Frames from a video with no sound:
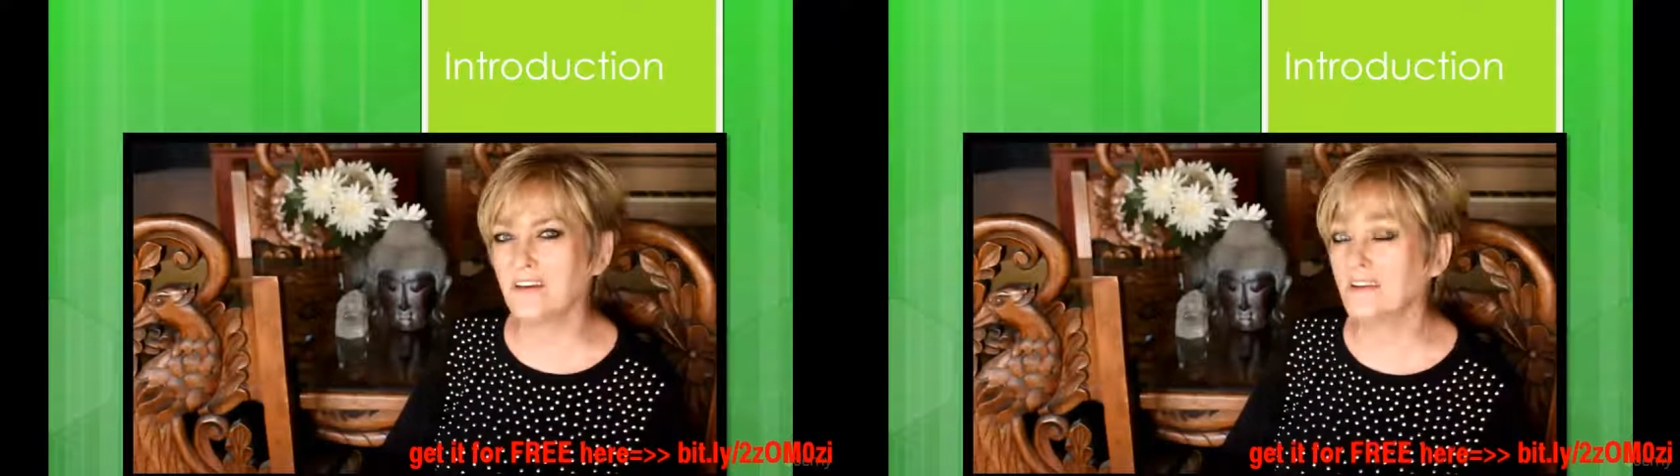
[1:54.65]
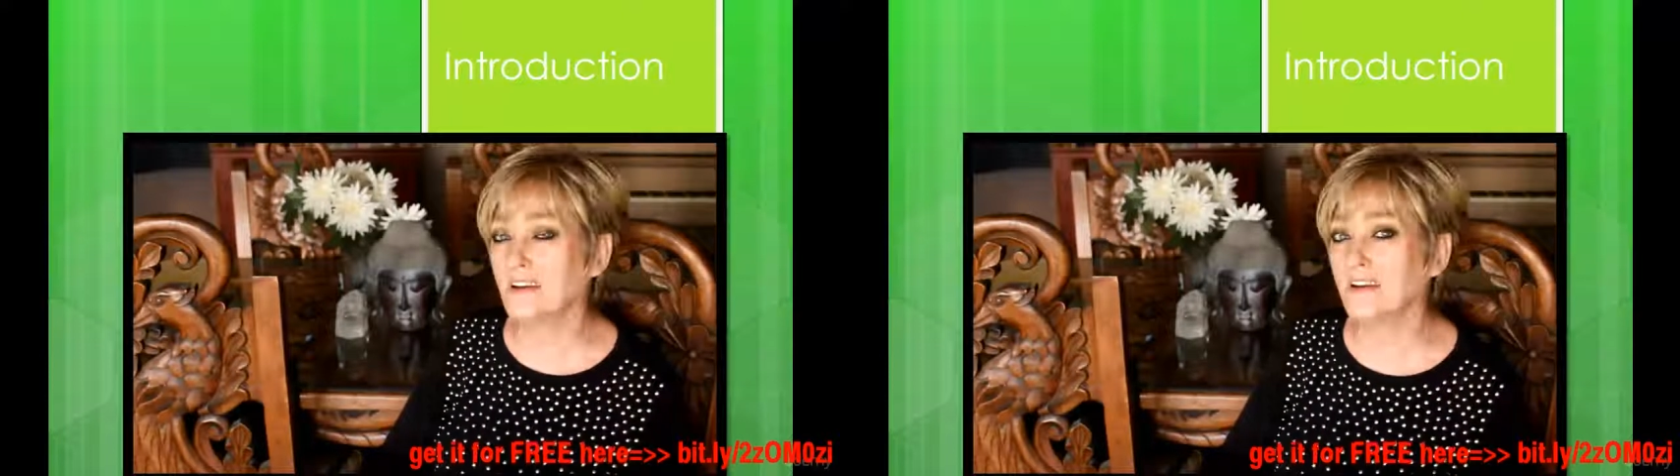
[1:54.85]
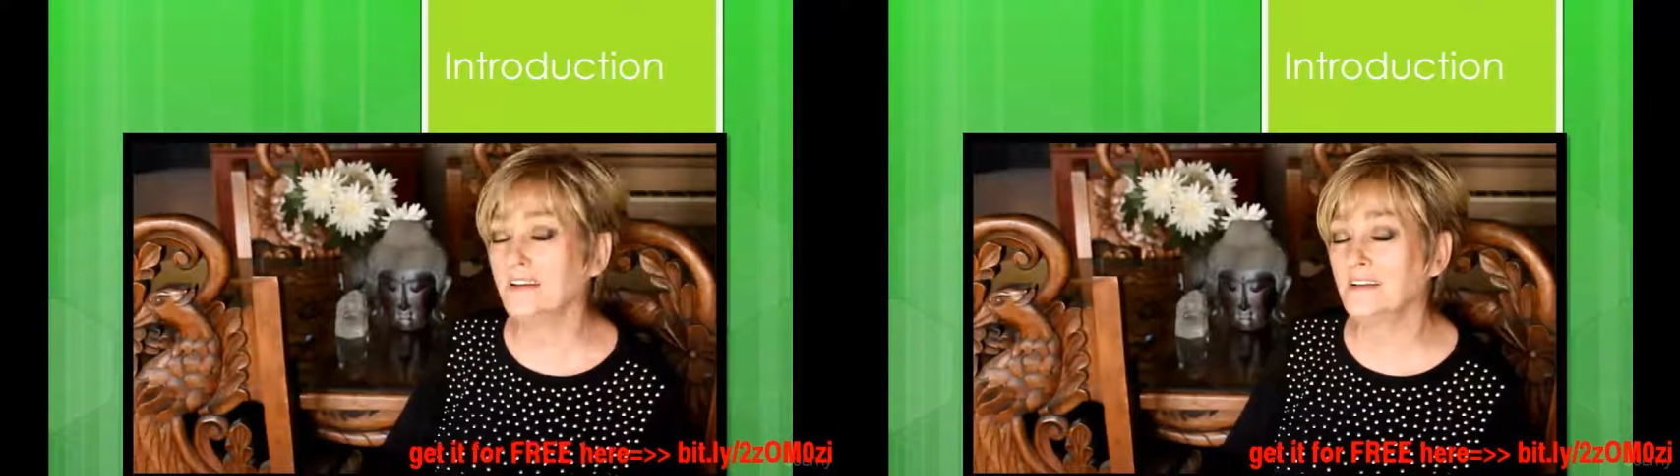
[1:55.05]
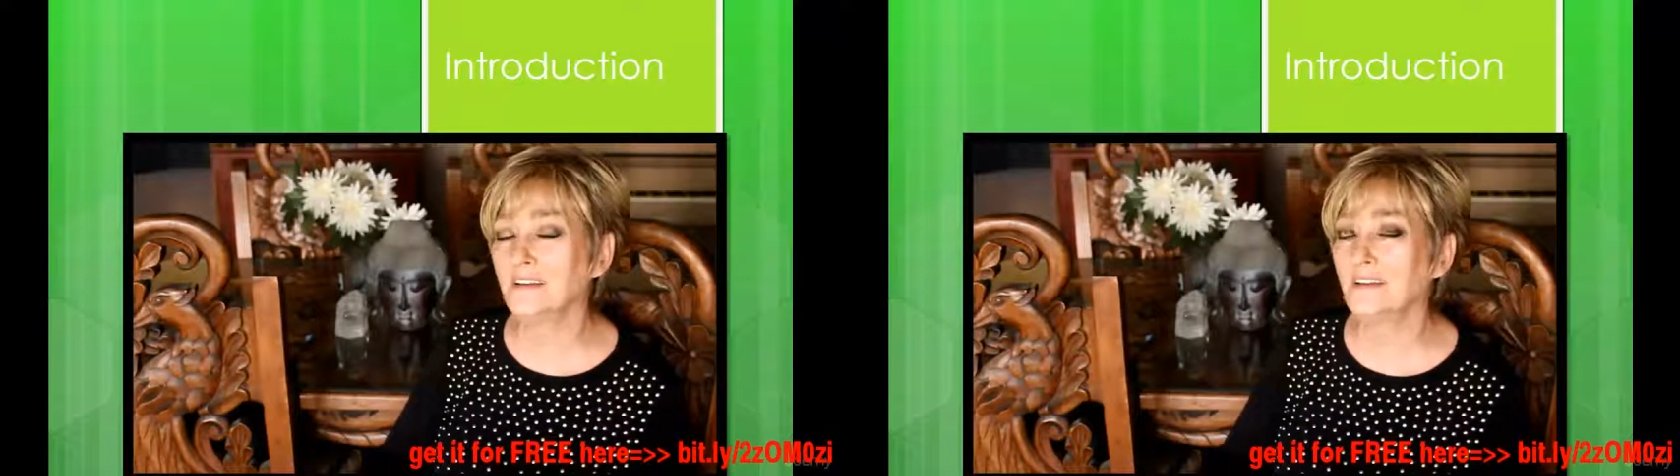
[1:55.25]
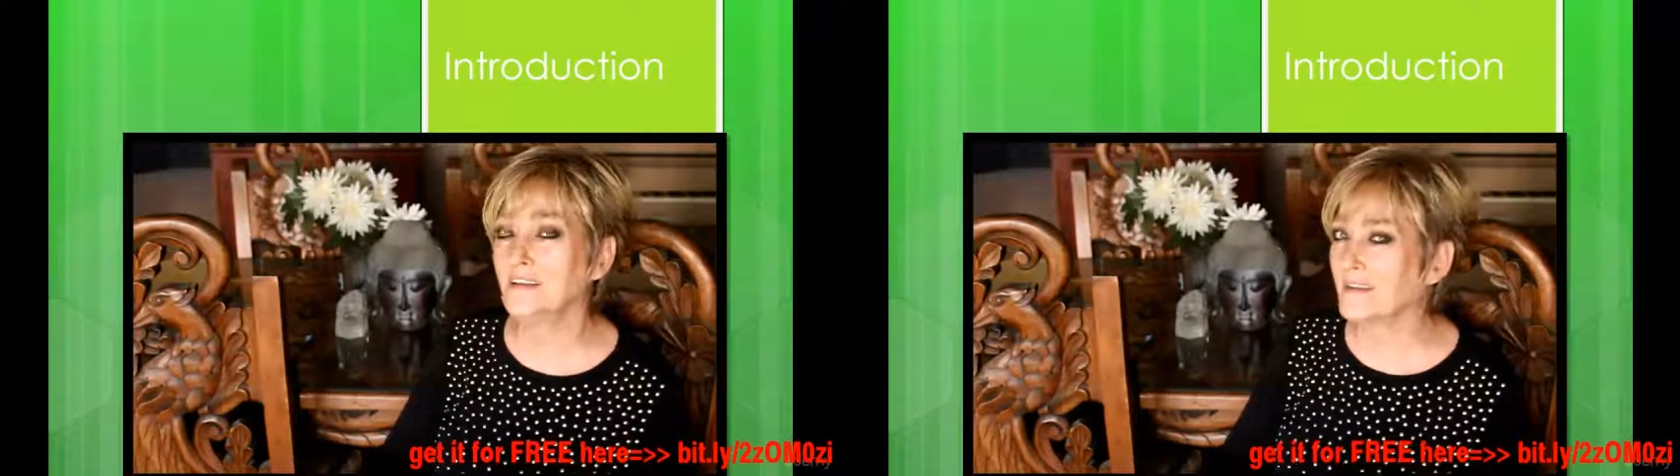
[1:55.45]
online
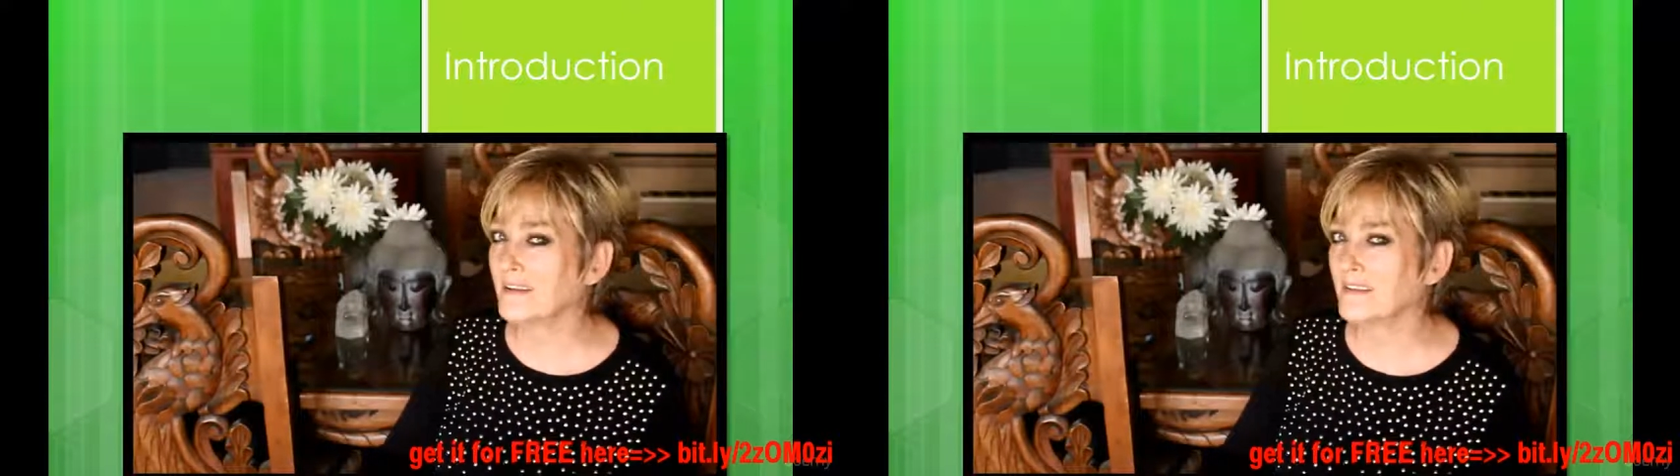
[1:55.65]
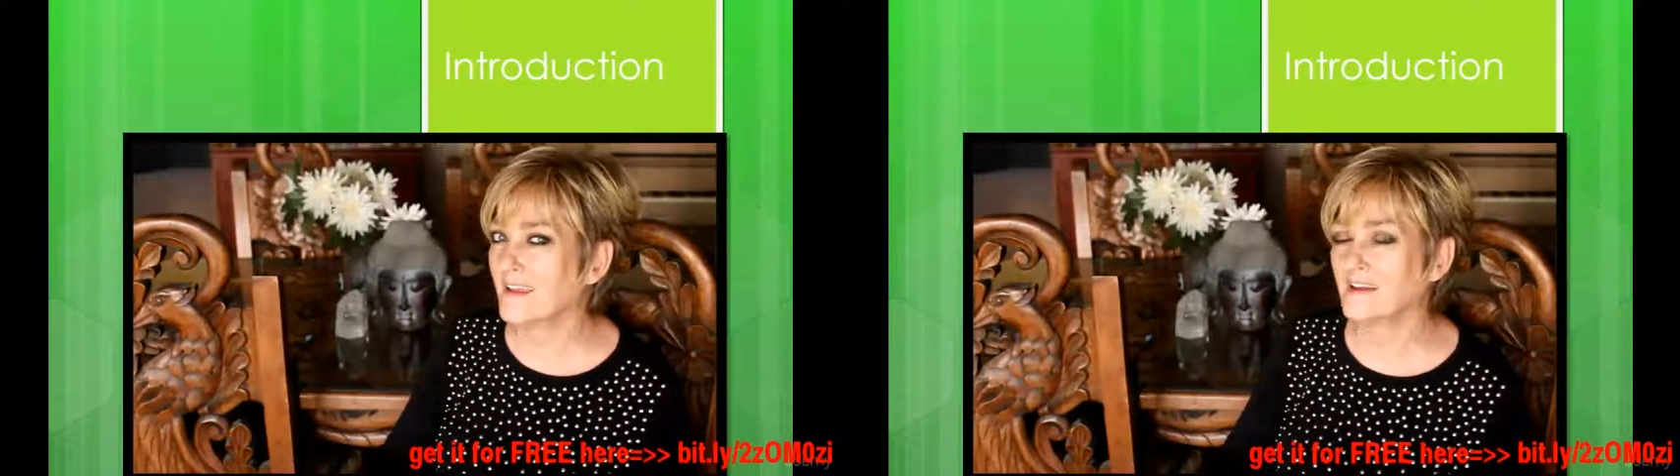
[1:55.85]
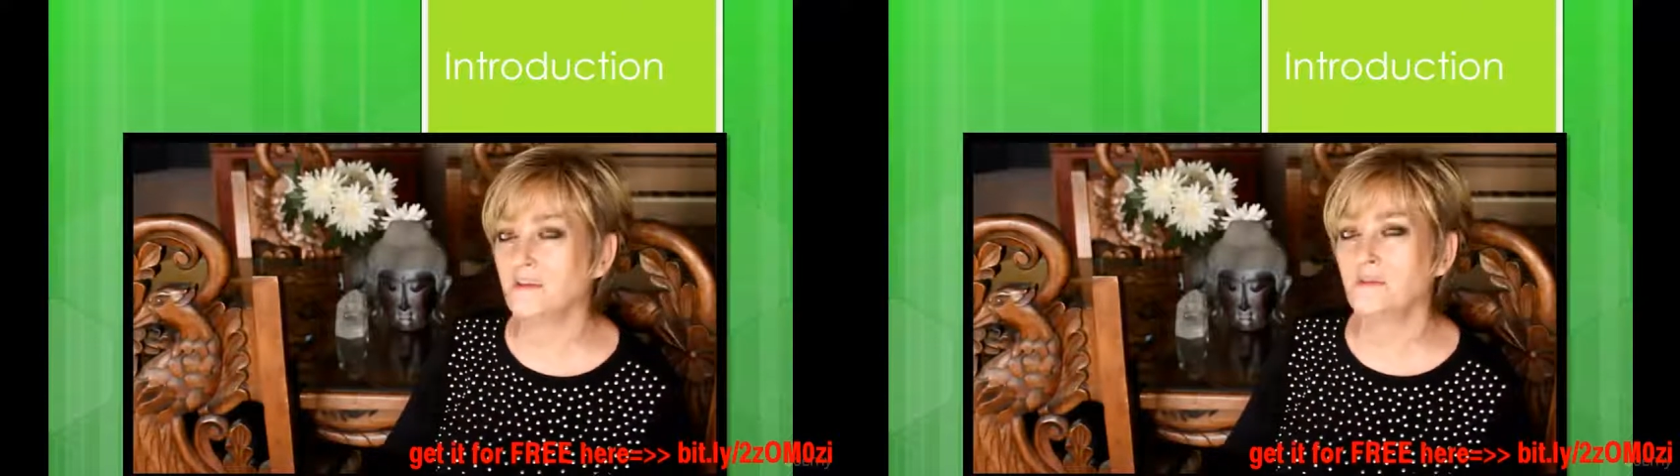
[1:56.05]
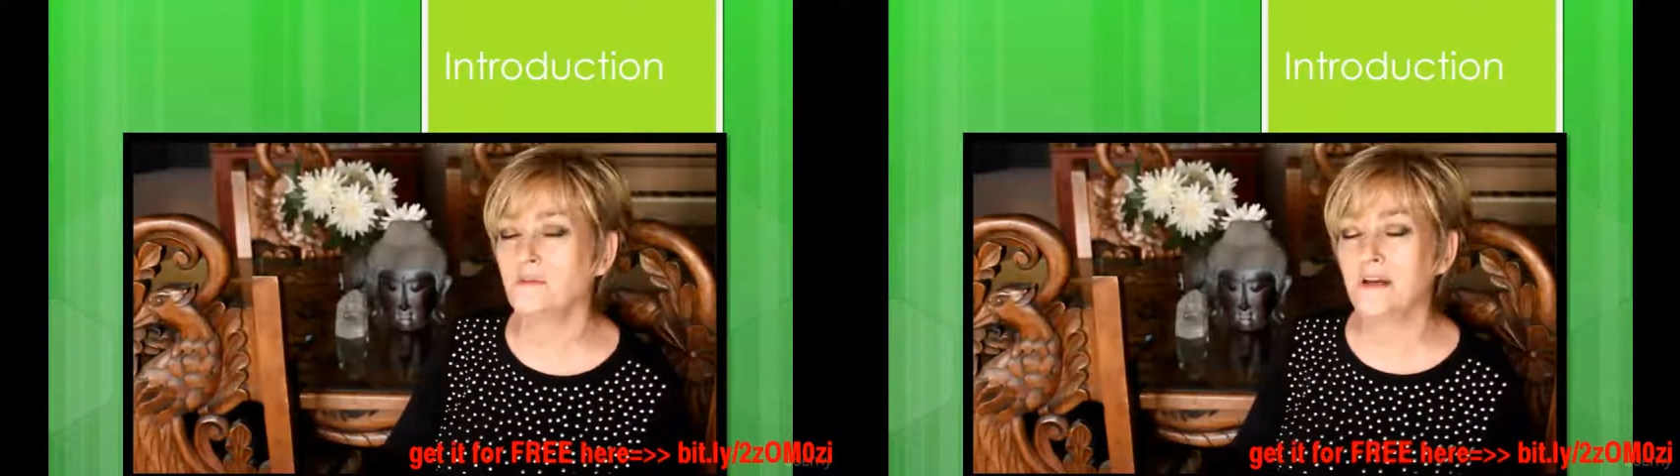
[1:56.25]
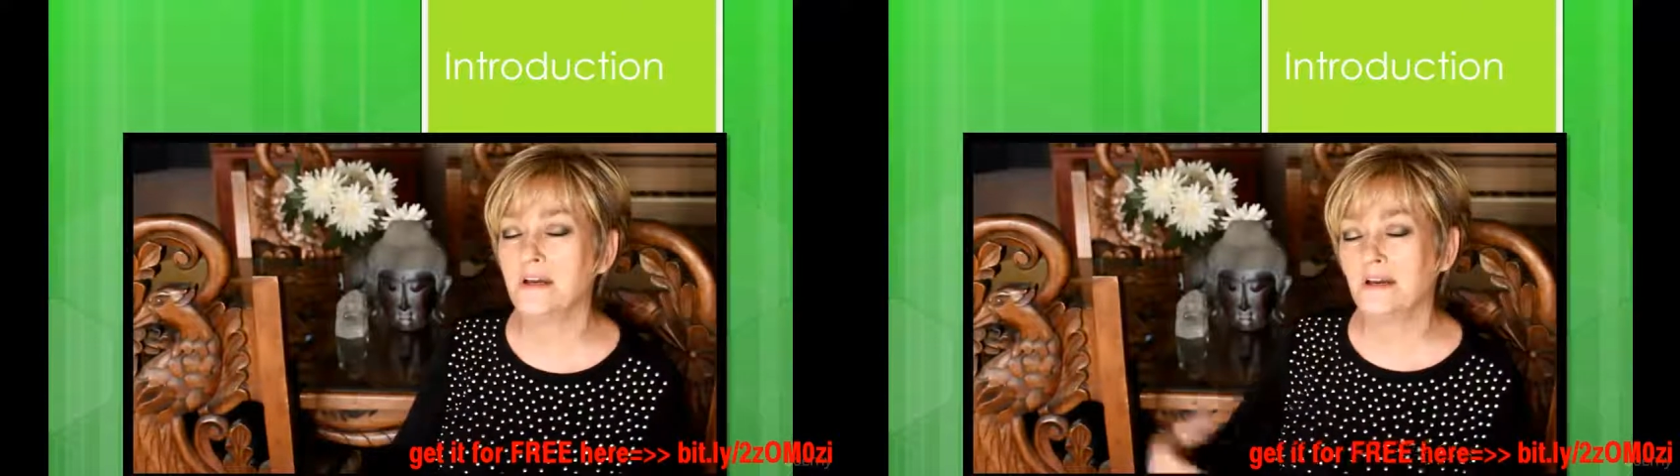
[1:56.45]
like that,
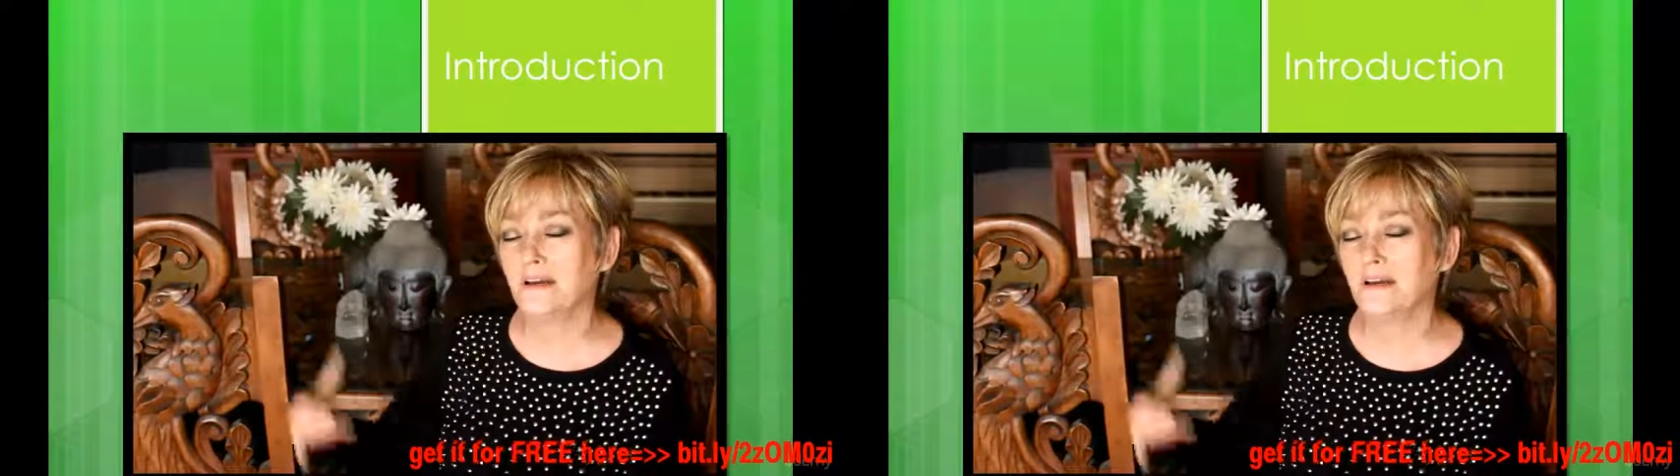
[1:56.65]
you